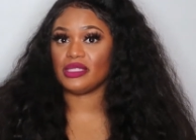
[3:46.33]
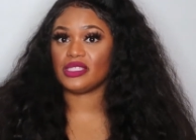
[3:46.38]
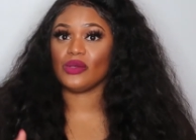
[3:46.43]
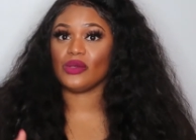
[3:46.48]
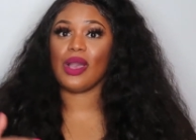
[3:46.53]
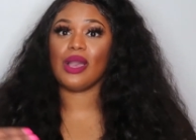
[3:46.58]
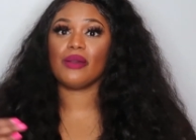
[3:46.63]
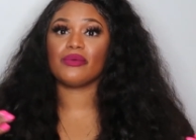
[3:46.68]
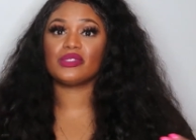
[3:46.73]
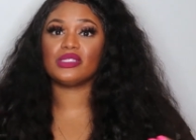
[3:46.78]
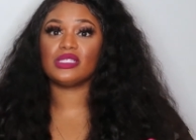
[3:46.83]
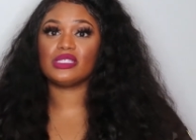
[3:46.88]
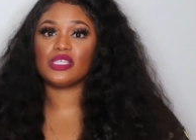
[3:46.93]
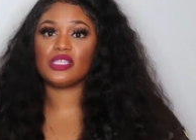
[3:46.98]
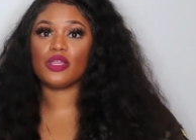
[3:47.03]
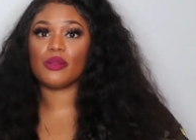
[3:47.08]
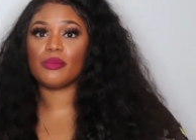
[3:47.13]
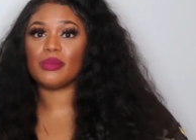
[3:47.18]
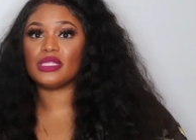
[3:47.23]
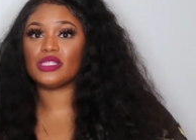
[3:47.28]
So I was
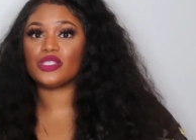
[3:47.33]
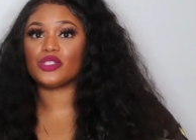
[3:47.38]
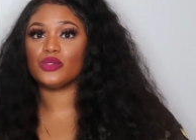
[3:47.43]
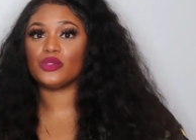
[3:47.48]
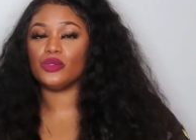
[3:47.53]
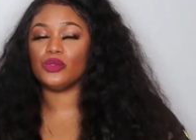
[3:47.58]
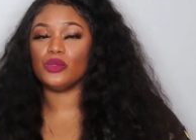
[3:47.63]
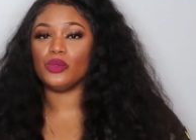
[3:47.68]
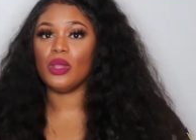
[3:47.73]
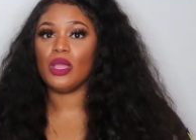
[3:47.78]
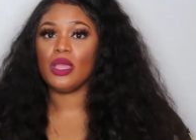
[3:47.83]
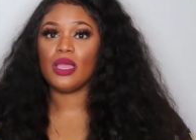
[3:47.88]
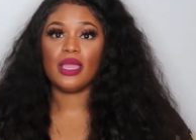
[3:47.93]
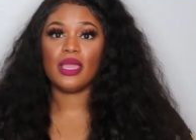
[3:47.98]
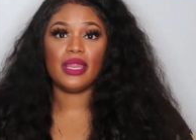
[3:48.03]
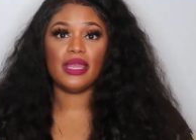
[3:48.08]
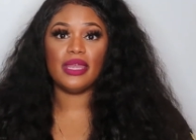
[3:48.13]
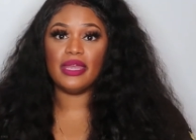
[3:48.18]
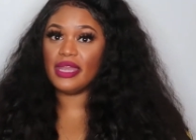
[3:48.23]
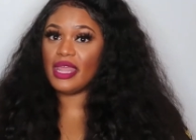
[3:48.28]
determined to
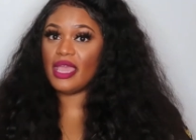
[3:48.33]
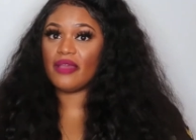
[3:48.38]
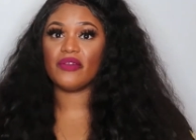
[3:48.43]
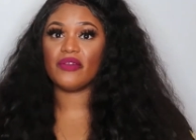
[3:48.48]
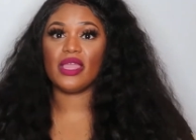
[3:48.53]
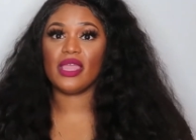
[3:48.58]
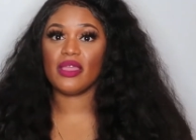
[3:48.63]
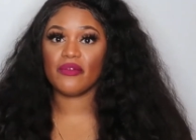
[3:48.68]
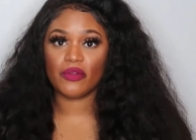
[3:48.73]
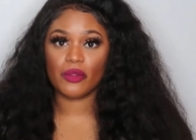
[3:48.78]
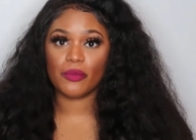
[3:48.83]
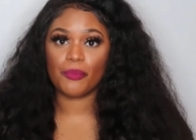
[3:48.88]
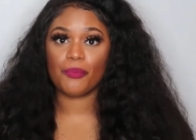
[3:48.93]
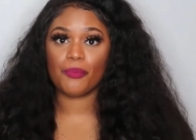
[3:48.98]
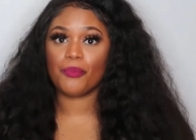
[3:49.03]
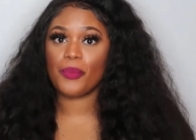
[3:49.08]
never ever